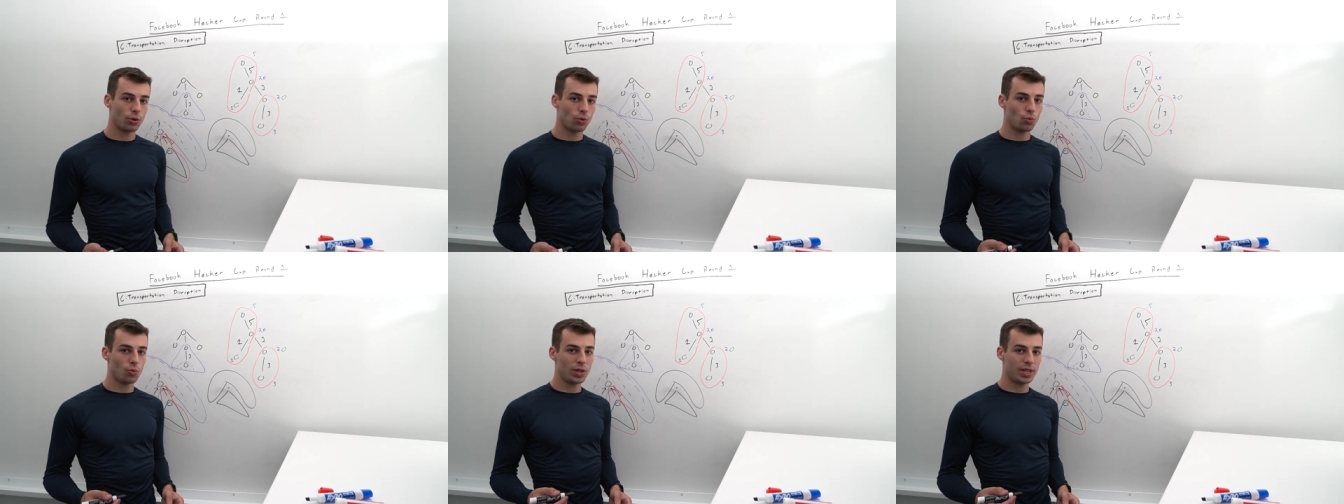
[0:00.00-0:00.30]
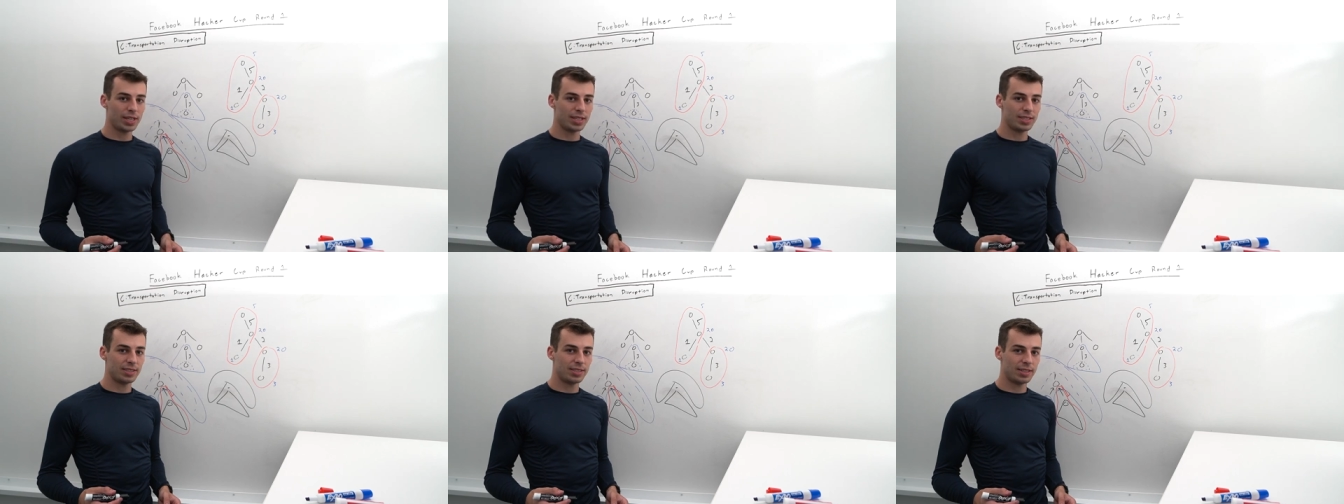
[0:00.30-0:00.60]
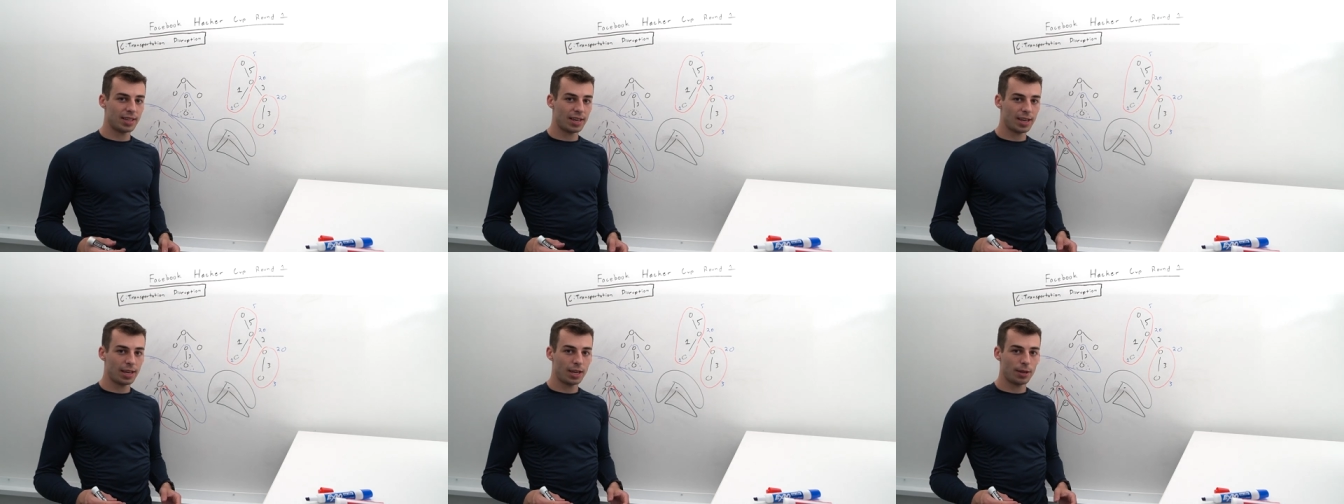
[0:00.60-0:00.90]
we can
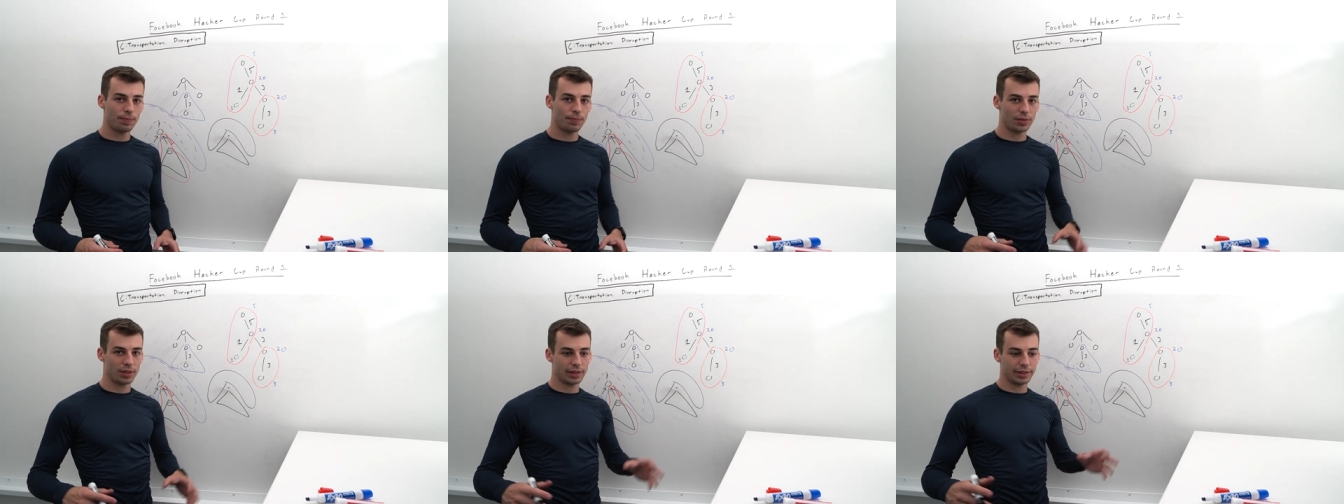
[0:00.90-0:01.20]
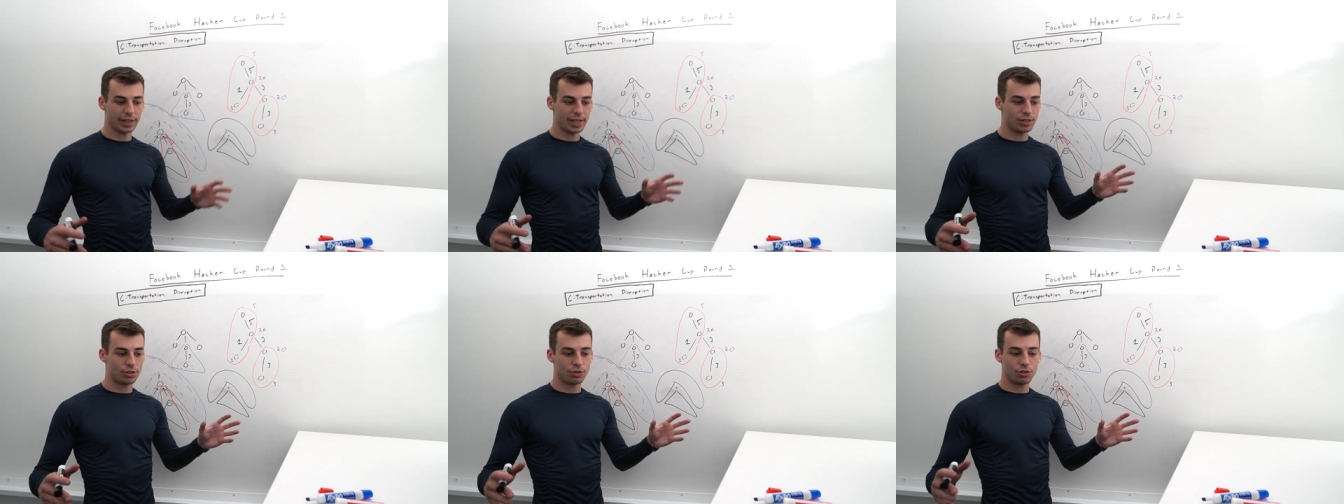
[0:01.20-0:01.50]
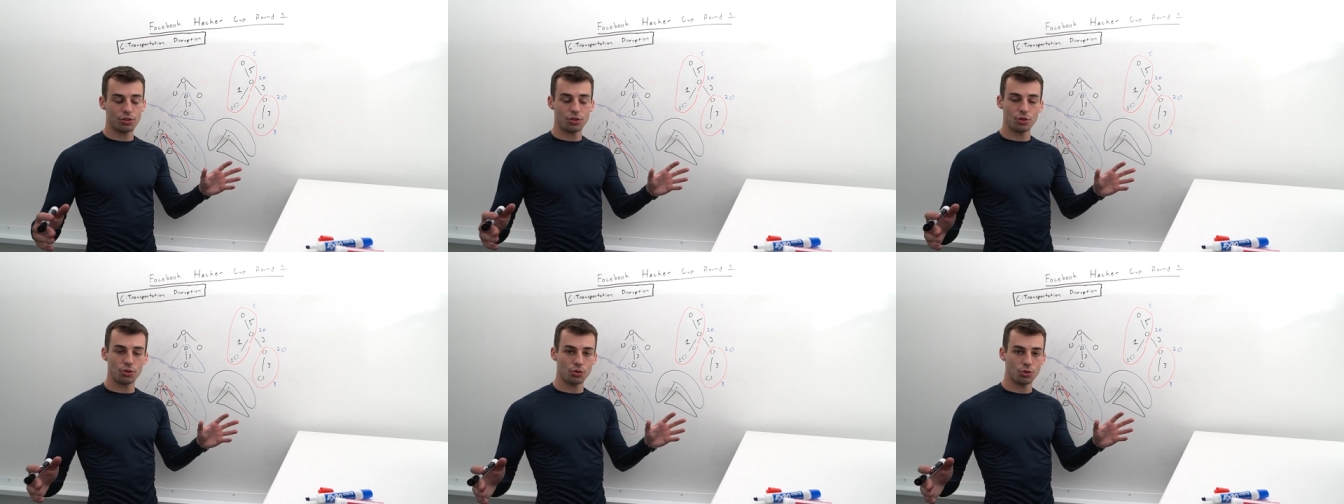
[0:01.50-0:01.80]
say, let's
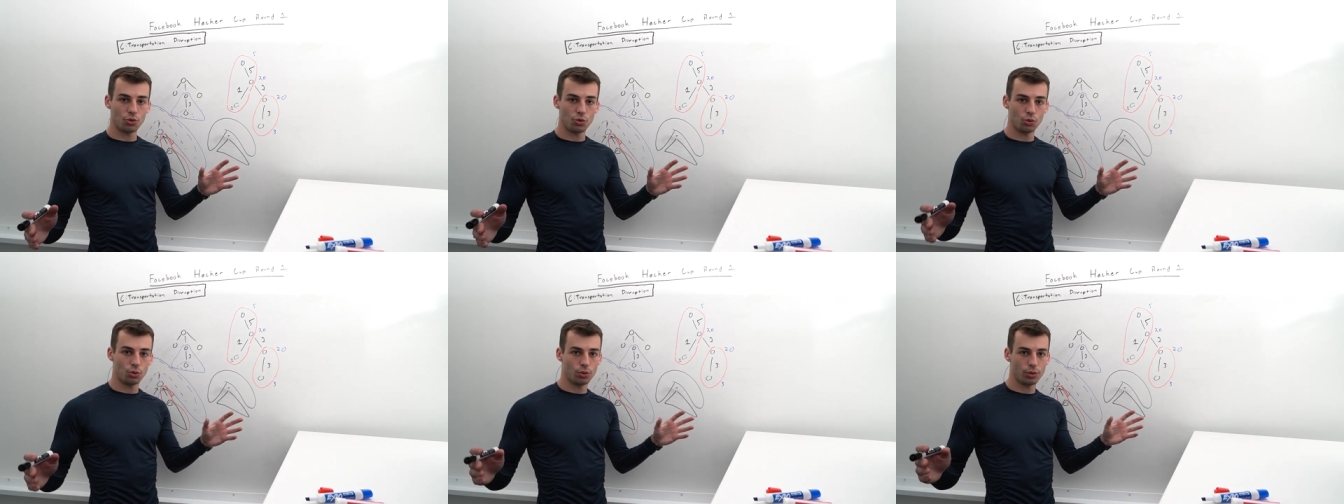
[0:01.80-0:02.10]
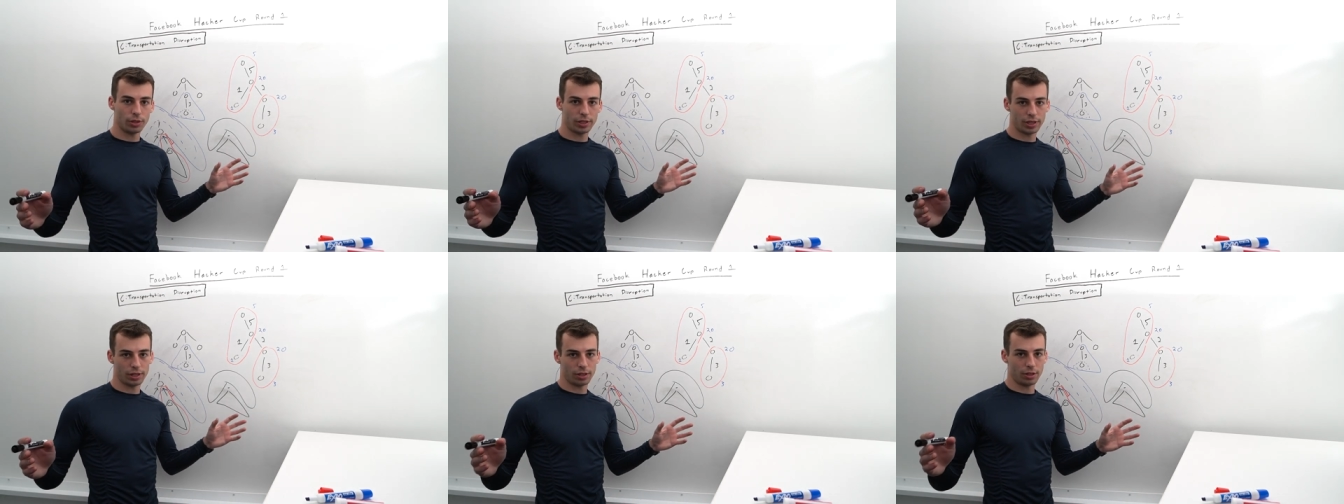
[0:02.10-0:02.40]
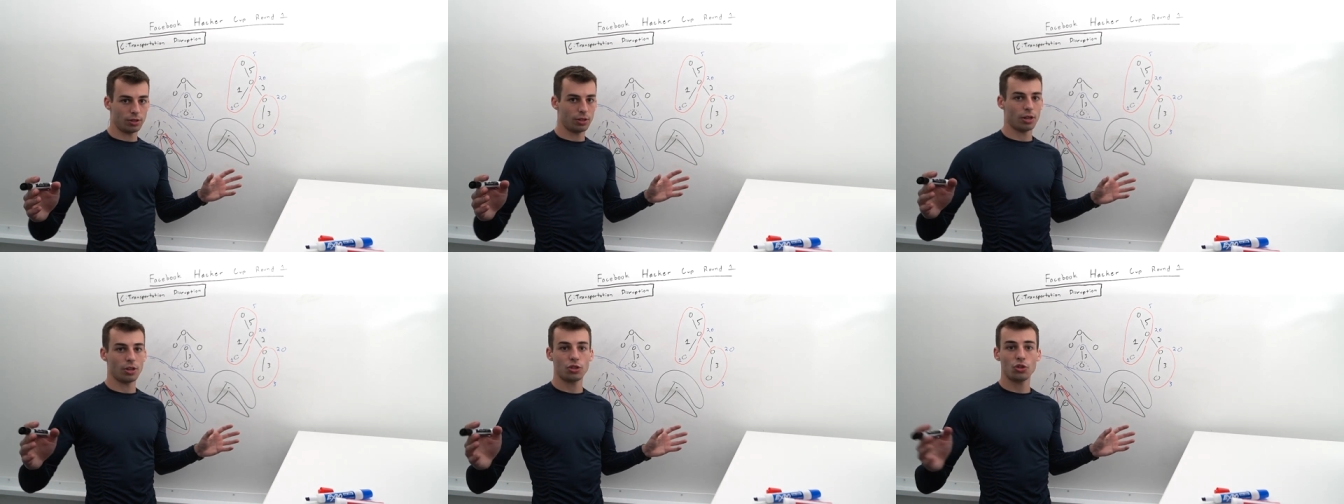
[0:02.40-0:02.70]
do
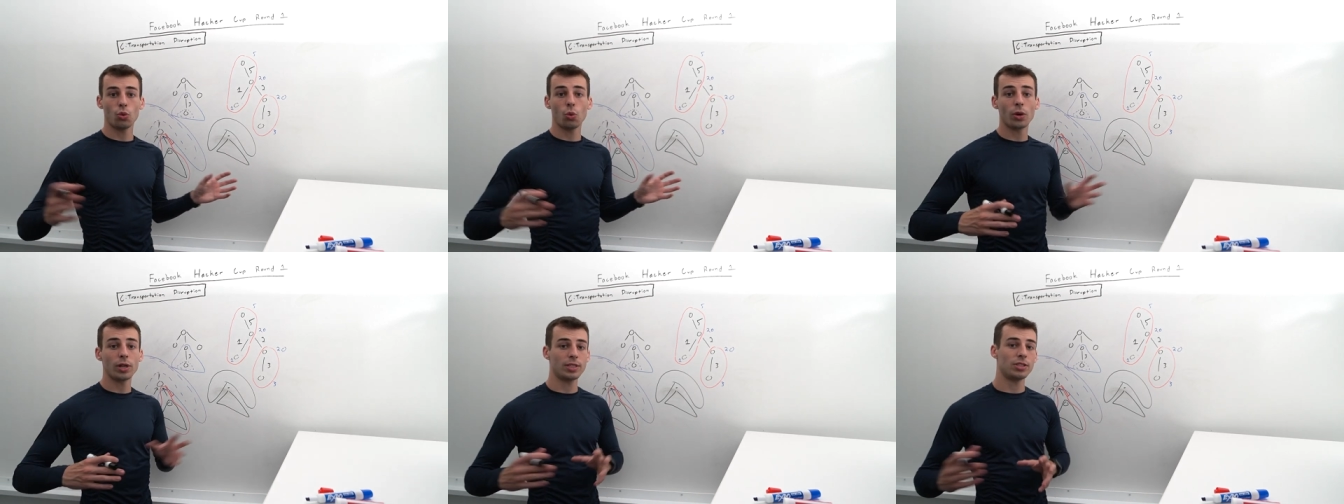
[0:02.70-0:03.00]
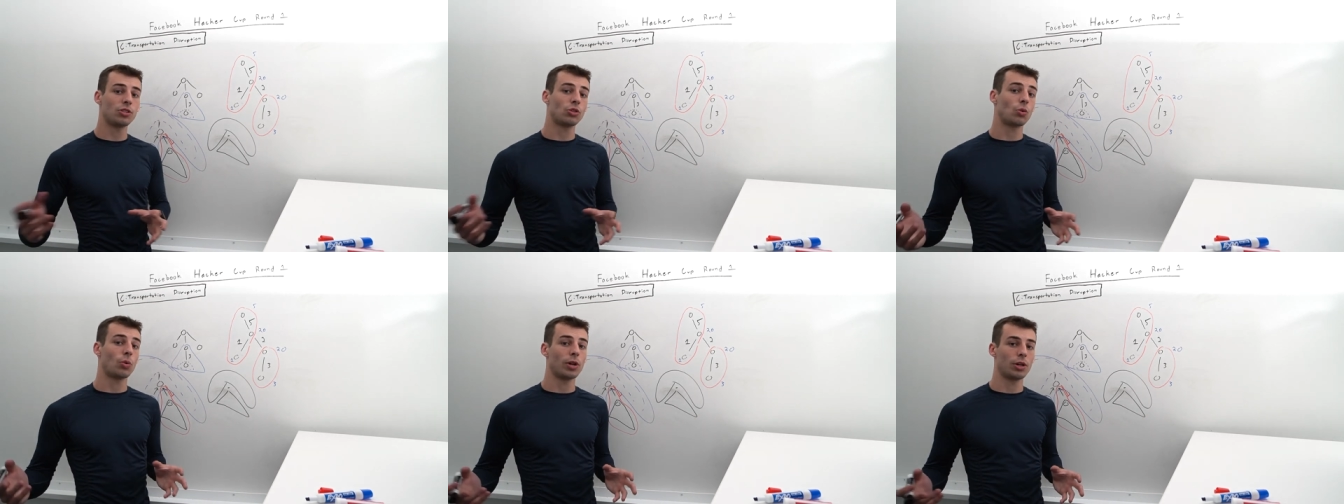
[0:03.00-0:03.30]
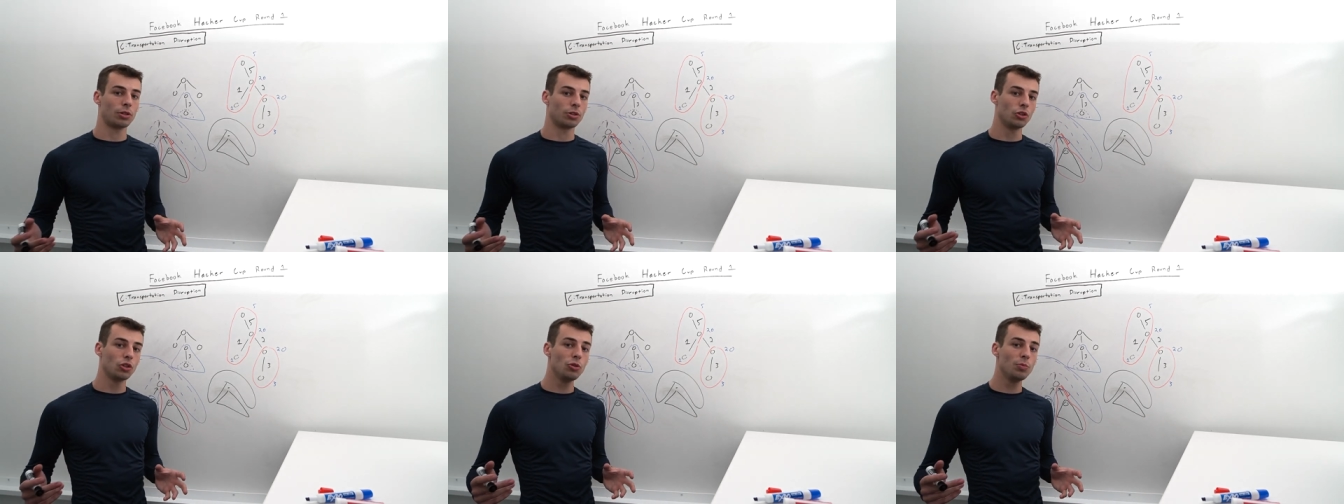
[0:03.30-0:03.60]
uh, a 20
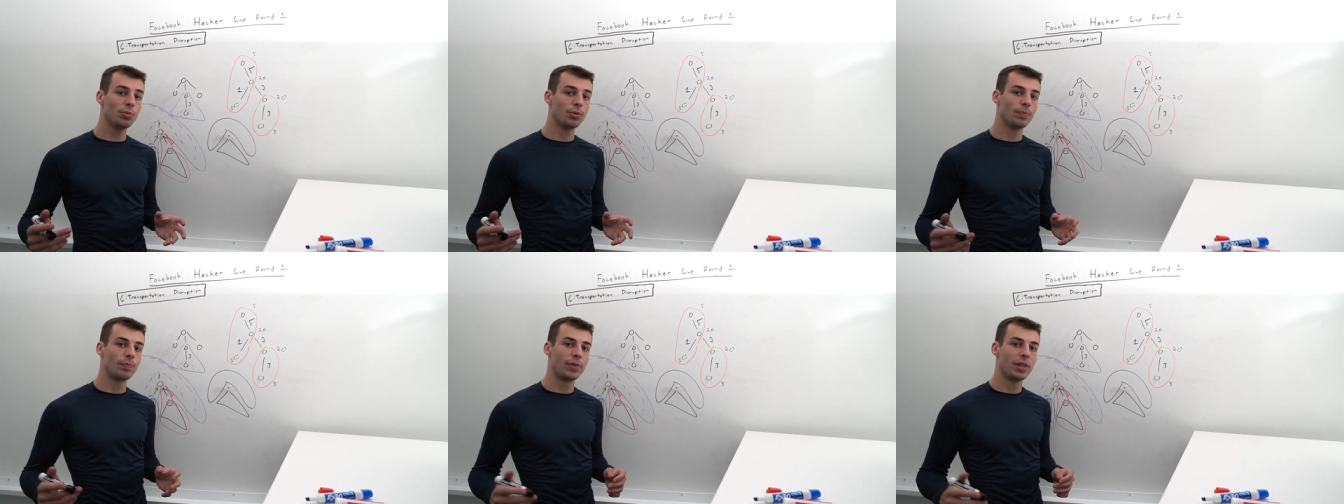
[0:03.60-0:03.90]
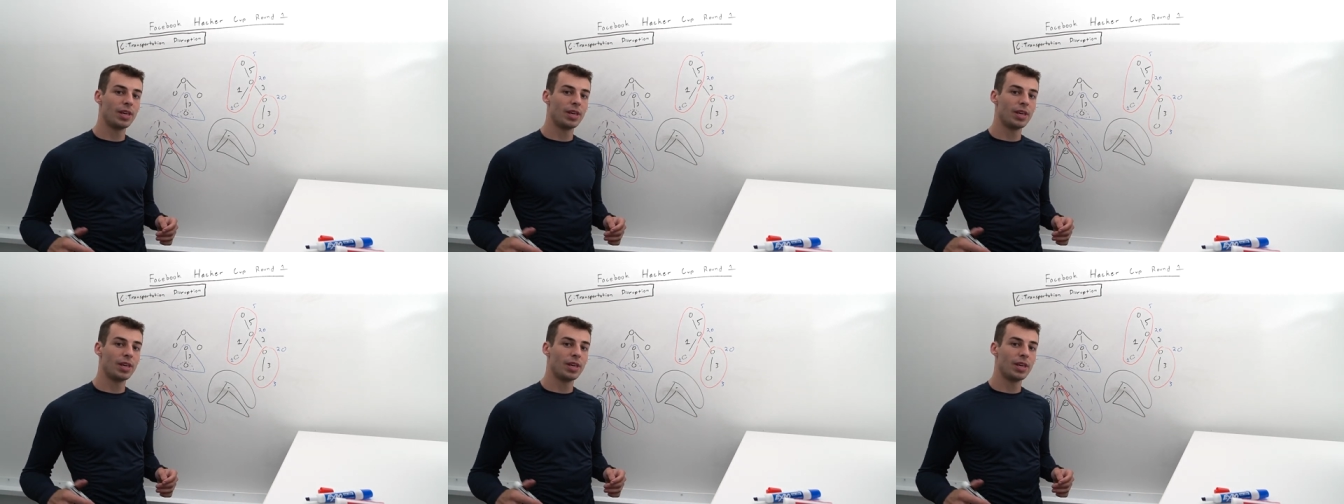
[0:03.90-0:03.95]
squared loop